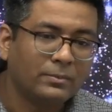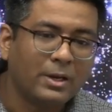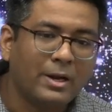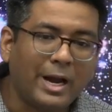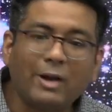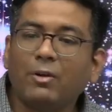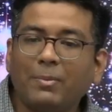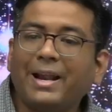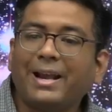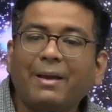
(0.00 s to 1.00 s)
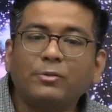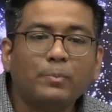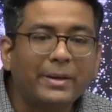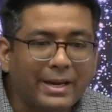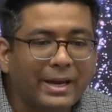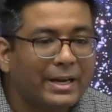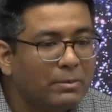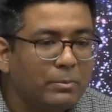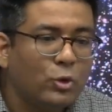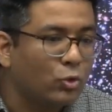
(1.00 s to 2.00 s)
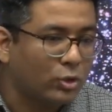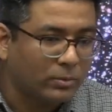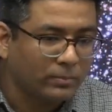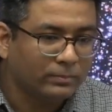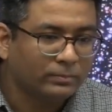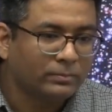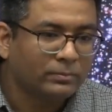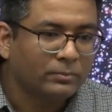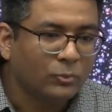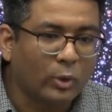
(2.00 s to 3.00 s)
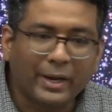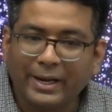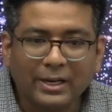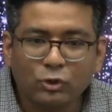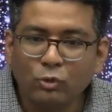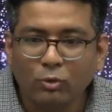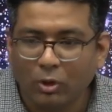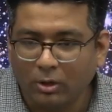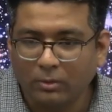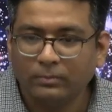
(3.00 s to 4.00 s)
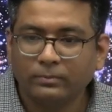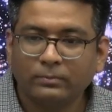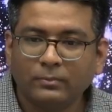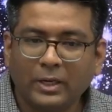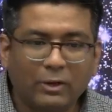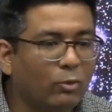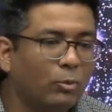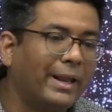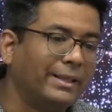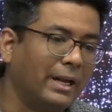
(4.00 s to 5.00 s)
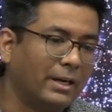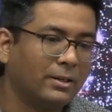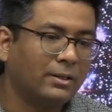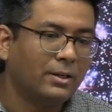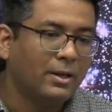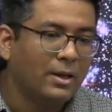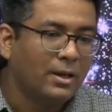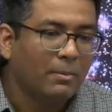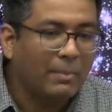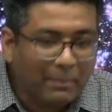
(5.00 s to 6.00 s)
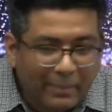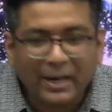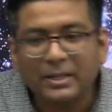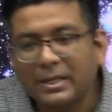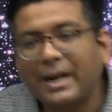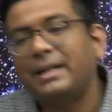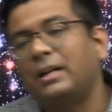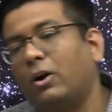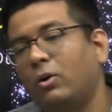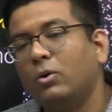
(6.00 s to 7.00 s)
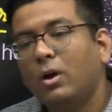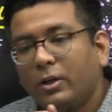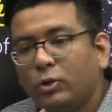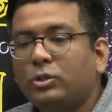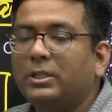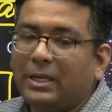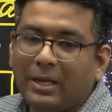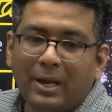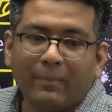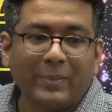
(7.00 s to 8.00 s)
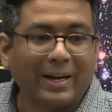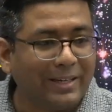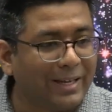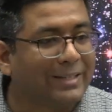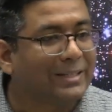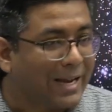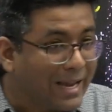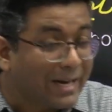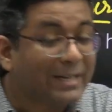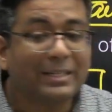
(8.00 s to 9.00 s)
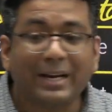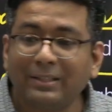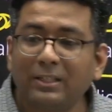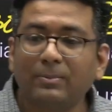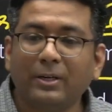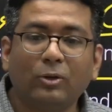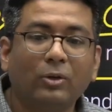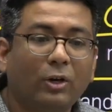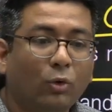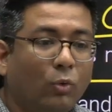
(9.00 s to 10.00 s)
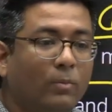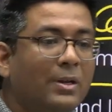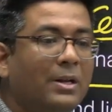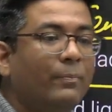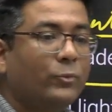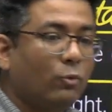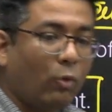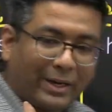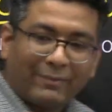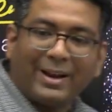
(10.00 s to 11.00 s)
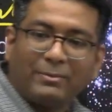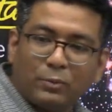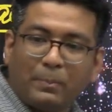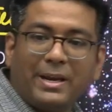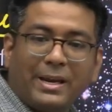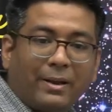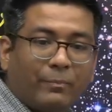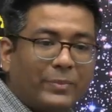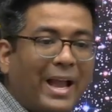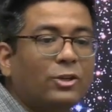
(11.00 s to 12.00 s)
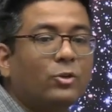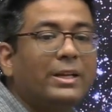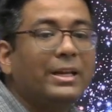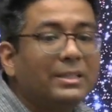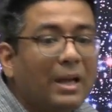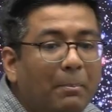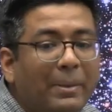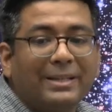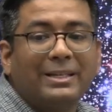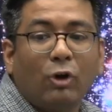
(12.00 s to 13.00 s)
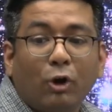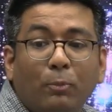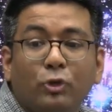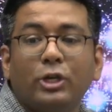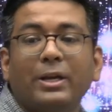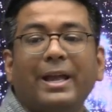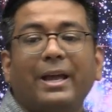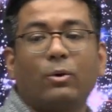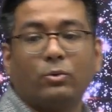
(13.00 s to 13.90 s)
It will be like I am speaking in mute, okay, in a Zoom call. It will be like that. But because right now you see that there is air inside this particular room, so whatever I am speaking actually is compressing or pushing air out,